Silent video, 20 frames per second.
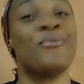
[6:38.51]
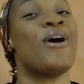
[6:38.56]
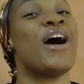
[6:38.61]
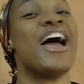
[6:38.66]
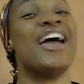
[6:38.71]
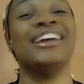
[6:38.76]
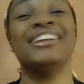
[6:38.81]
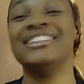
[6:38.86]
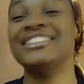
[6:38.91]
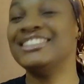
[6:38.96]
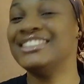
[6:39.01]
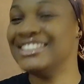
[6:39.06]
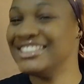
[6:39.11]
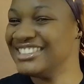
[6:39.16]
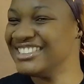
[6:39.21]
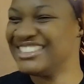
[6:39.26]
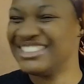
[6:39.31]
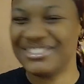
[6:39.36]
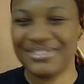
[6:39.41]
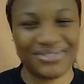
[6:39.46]
but I
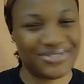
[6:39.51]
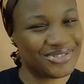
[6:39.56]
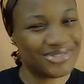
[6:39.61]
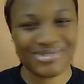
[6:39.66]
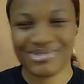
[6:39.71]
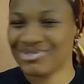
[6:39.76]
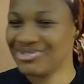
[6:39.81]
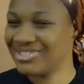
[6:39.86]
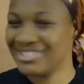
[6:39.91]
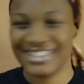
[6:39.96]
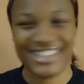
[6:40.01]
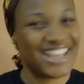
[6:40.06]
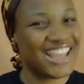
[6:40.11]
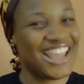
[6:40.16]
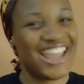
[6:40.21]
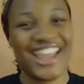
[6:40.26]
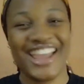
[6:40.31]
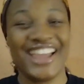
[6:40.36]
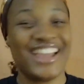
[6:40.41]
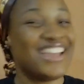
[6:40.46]
didn't
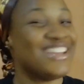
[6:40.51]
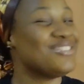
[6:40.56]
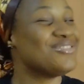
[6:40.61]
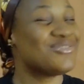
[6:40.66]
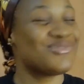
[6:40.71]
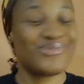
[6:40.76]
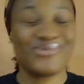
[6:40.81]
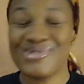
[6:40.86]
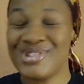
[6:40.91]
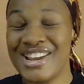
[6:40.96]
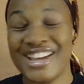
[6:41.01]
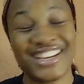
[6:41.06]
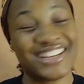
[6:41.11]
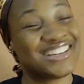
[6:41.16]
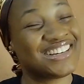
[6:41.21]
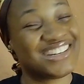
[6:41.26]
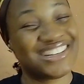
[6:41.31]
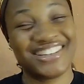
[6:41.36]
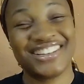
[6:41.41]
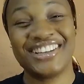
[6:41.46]
even know.
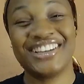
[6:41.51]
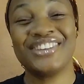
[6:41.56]
Like,